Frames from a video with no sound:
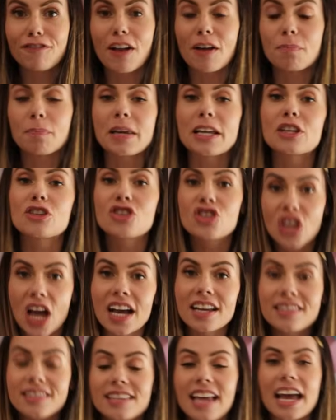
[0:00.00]
Fluffbean
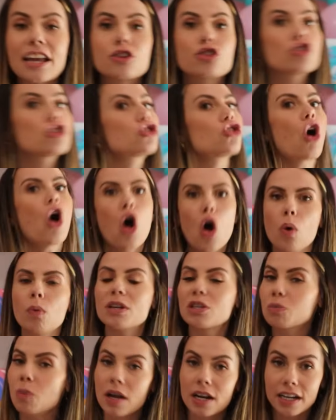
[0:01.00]
just said she's
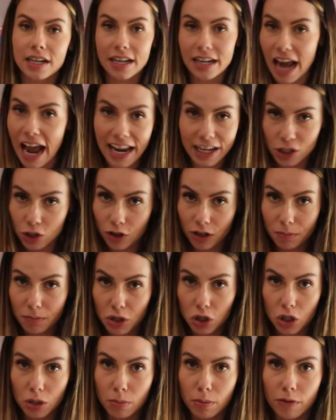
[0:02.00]
always wanted an ice cream
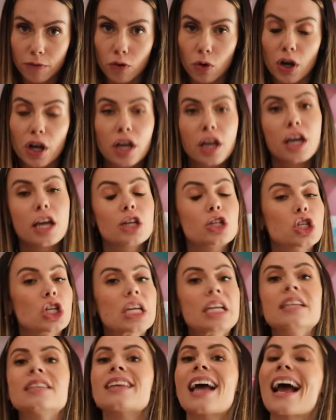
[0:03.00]
machine before, and she
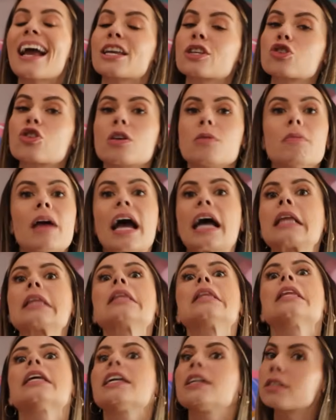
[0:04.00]
eats ice cream
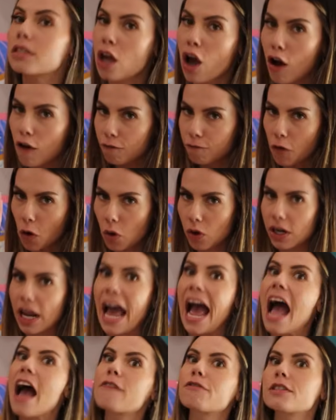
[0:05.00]
at least
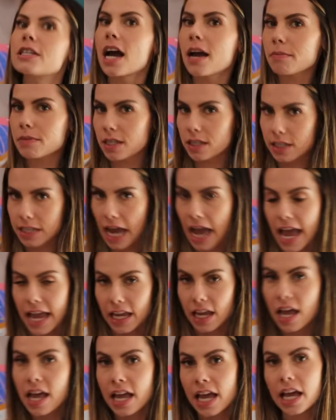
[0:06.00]
4.5 times a day.
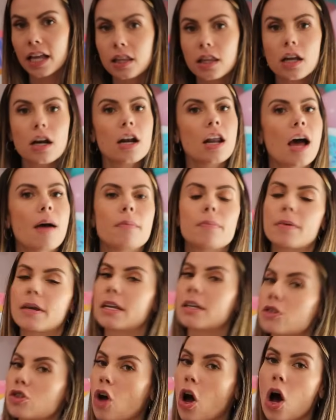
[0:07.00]
And little
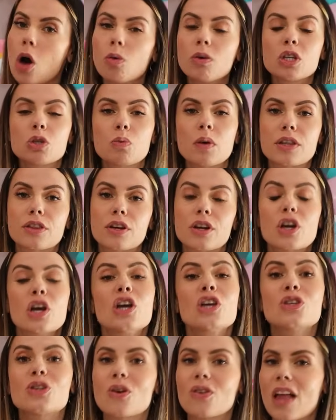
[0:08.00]
Llamabean is always with her,
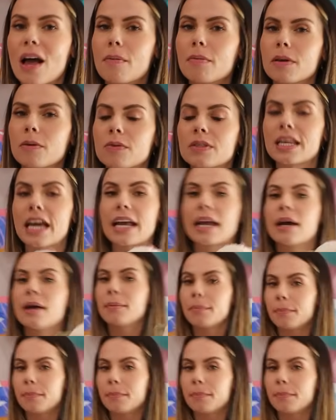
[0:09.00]
so Llamabean was like,